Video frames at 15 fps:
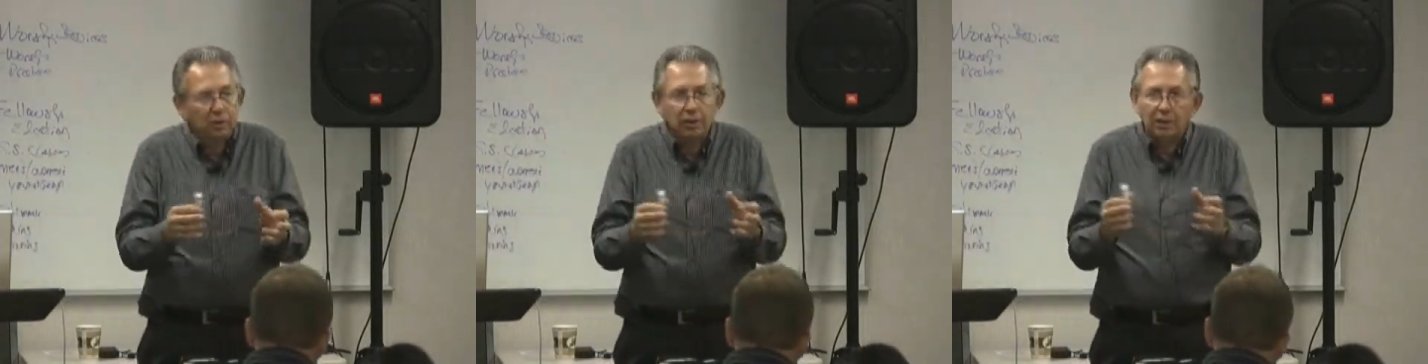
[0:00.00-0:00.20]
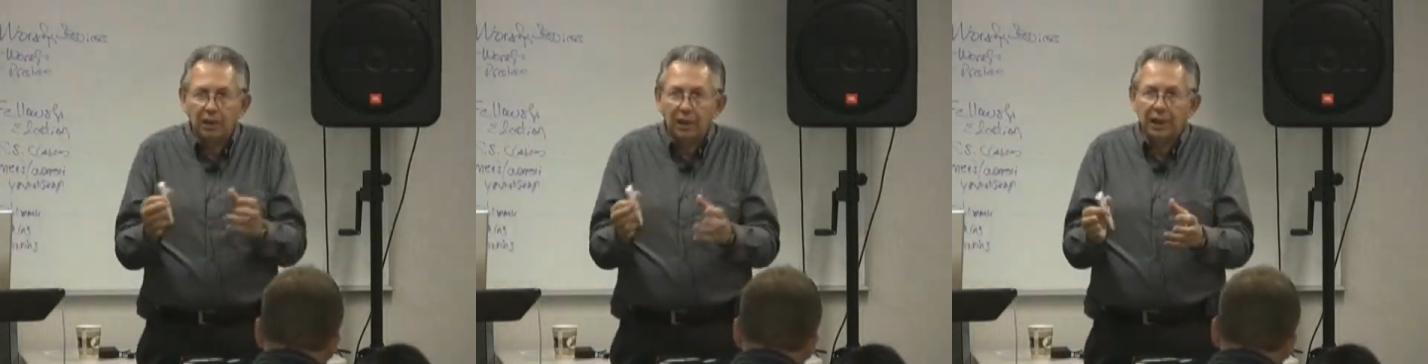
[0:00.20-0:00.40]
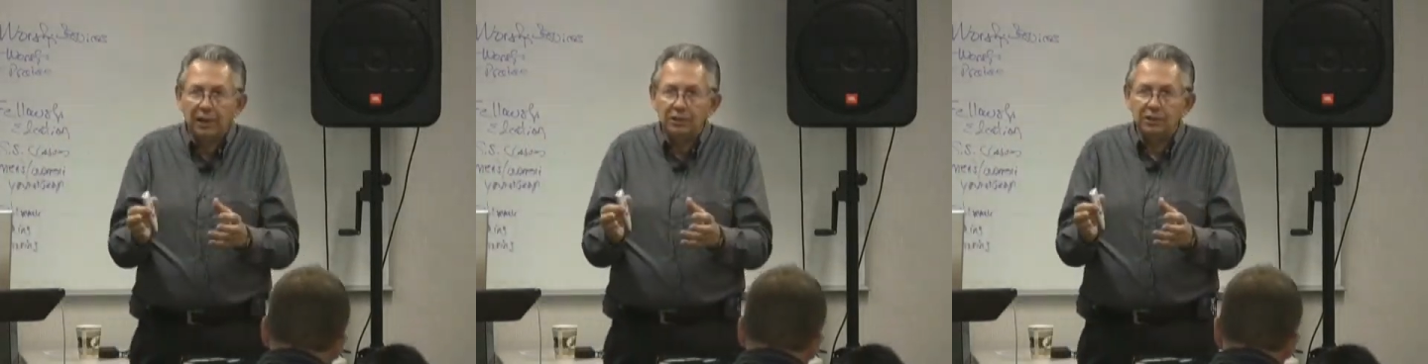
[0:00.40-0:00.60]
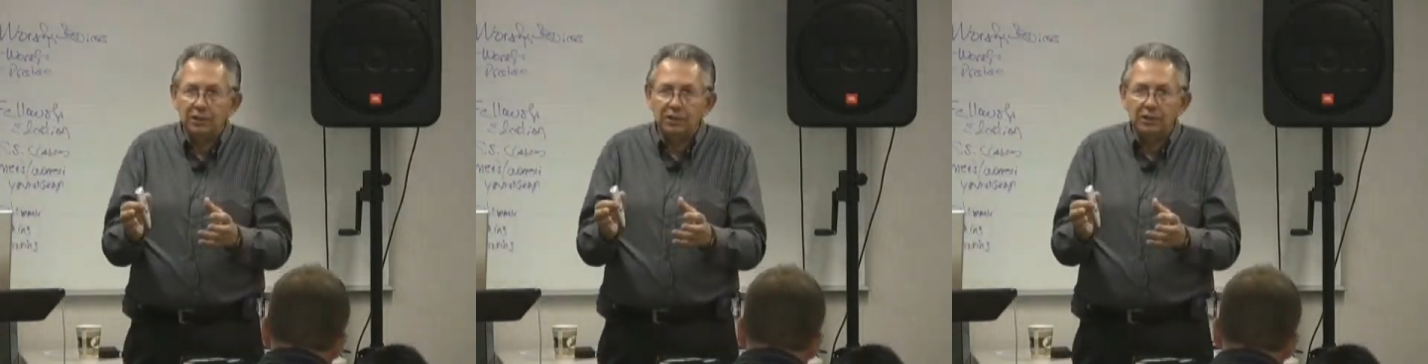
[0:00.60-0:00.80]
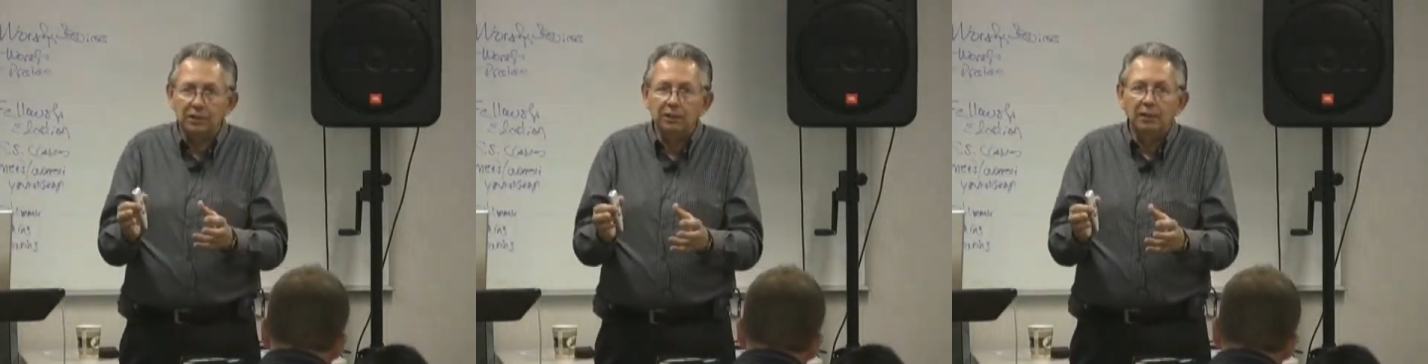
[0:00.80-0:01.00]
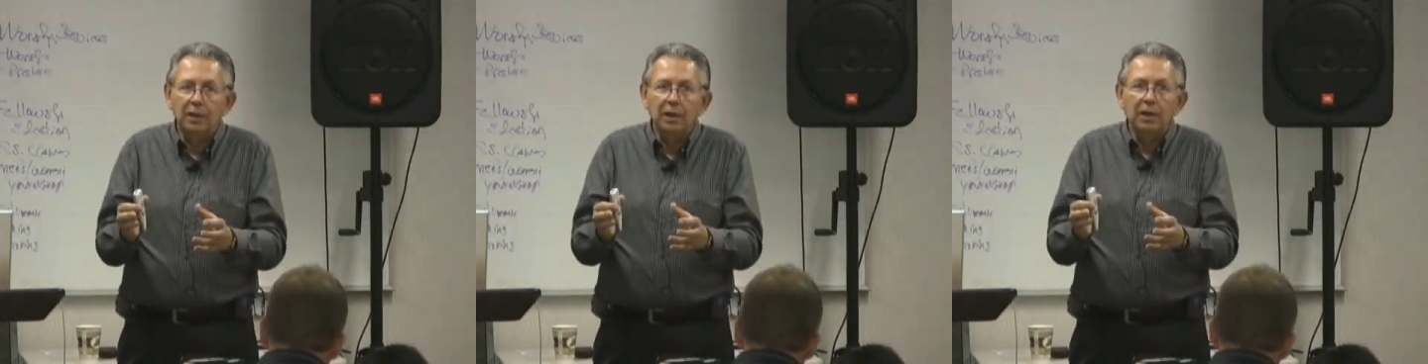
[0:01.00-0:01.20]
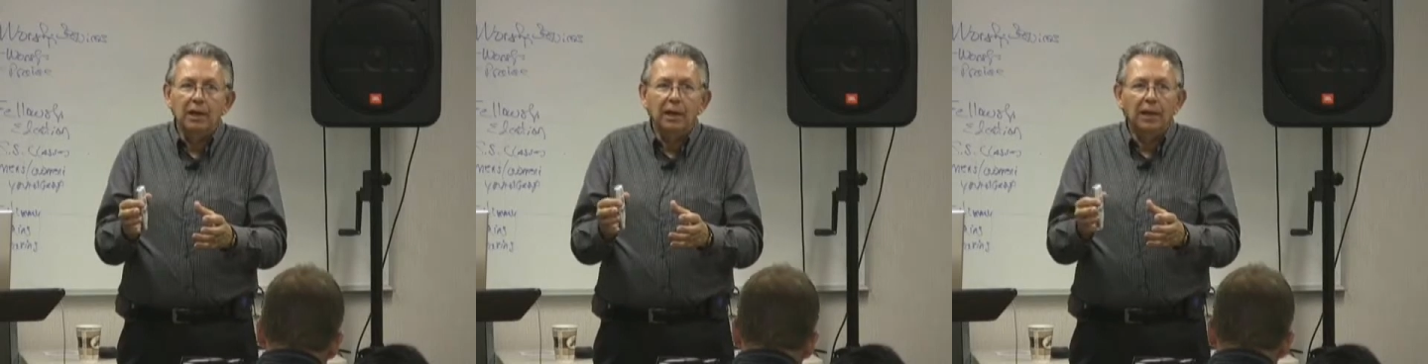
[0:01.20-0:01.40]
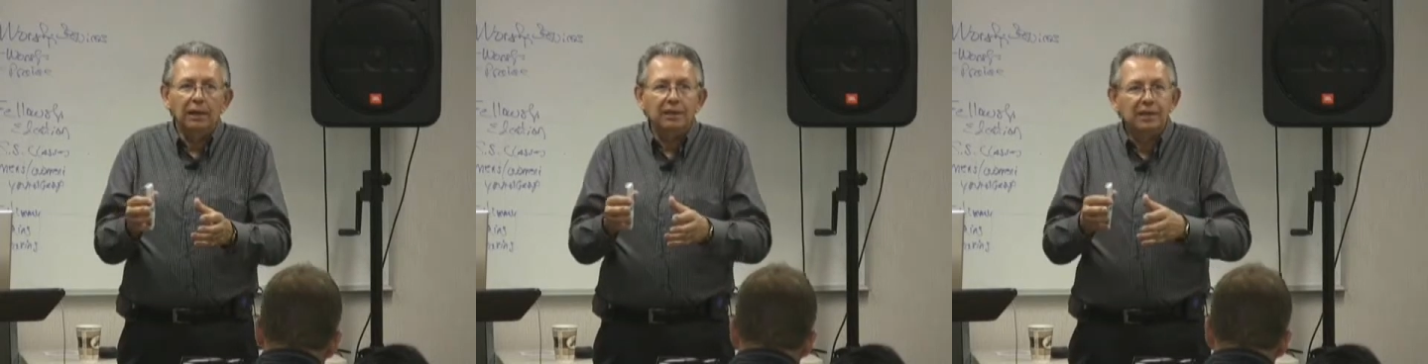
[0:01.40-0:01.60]
and our classes and
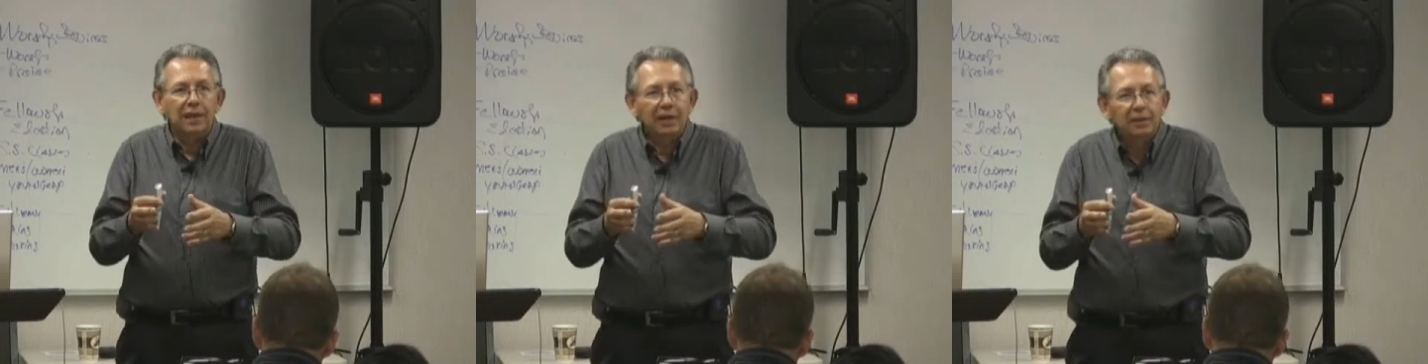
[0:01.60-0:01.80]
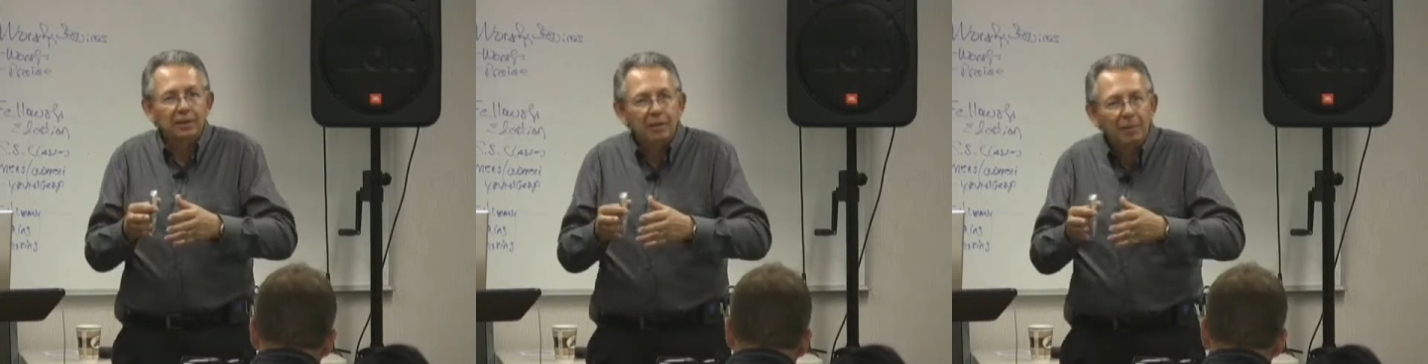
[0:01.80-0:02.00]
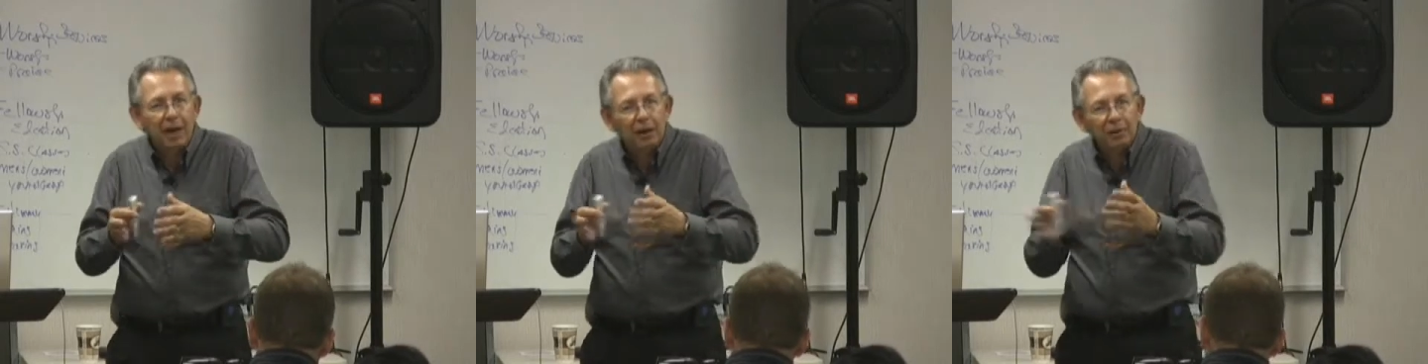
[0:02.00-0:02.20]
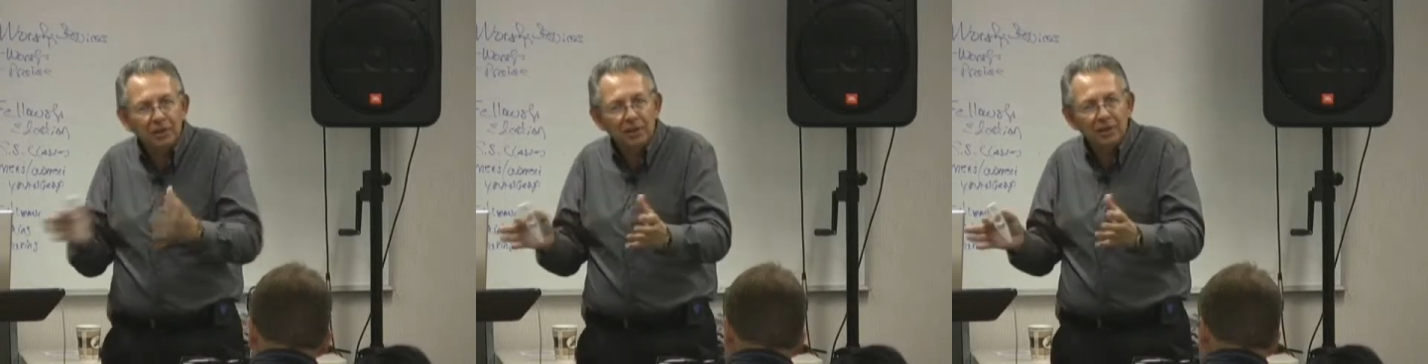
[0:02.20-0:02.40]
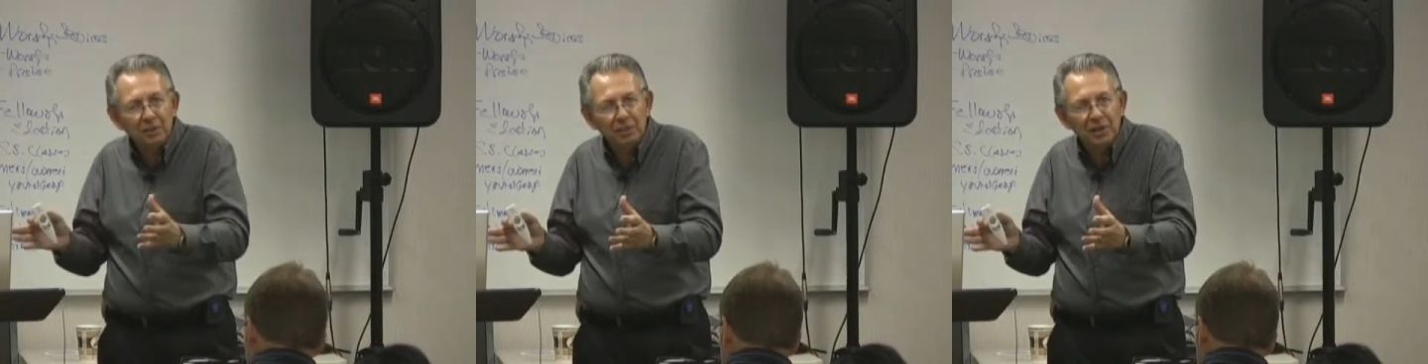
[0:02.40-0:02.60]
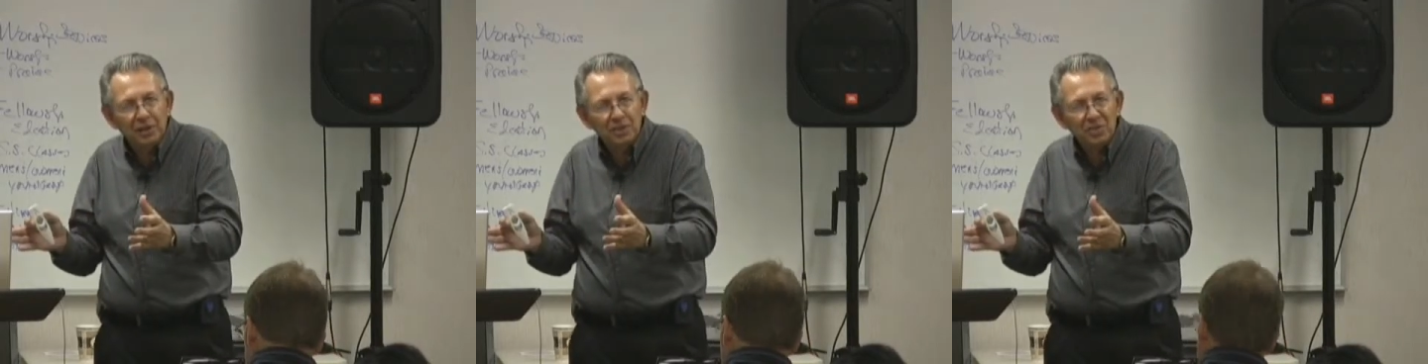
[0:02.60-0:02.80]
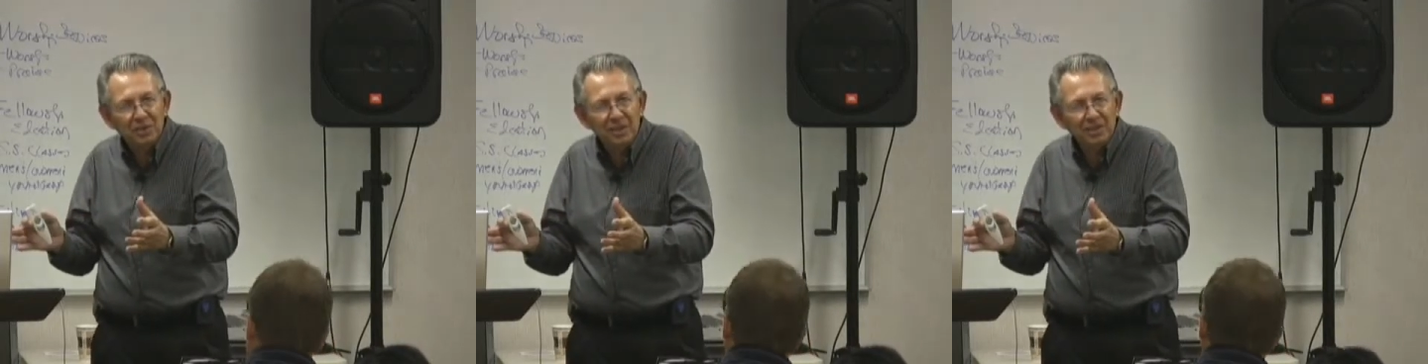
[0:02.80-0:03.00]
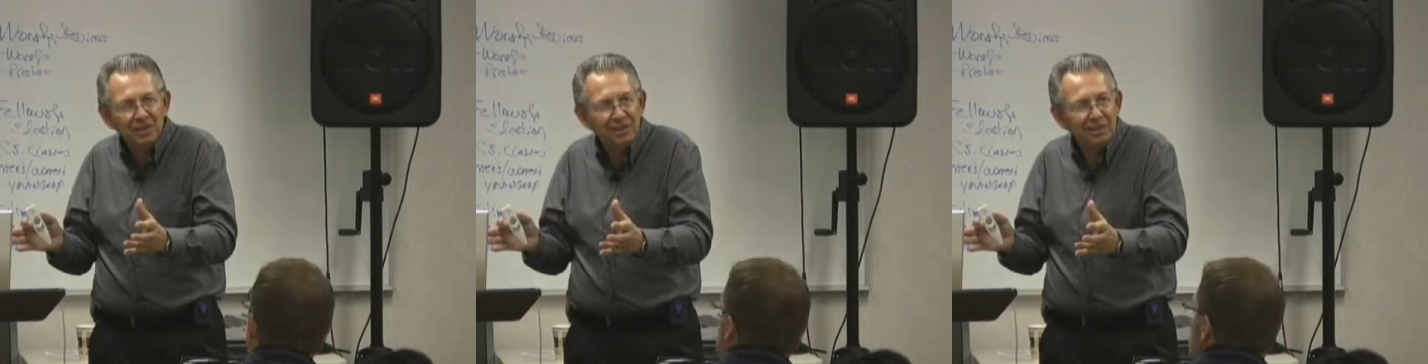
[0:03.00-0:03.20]
take them out in the
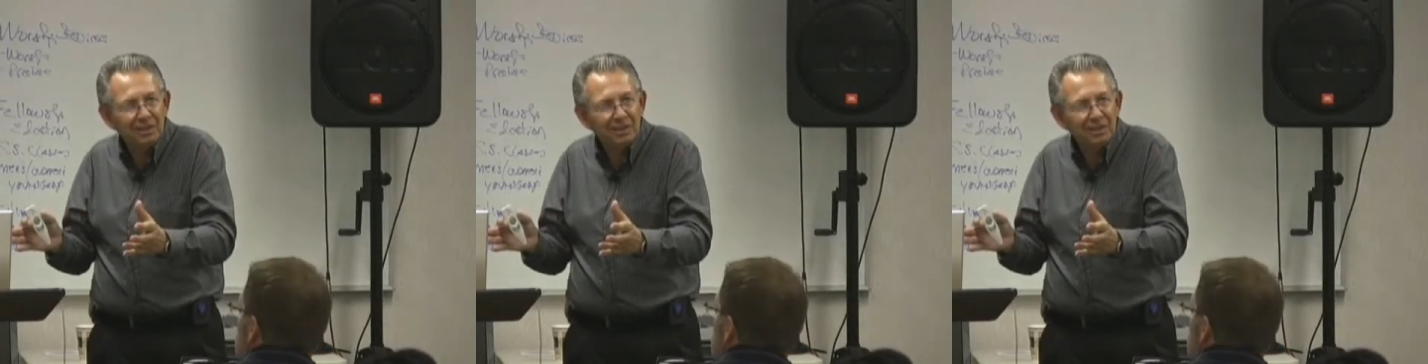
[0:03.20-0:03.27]
ministry.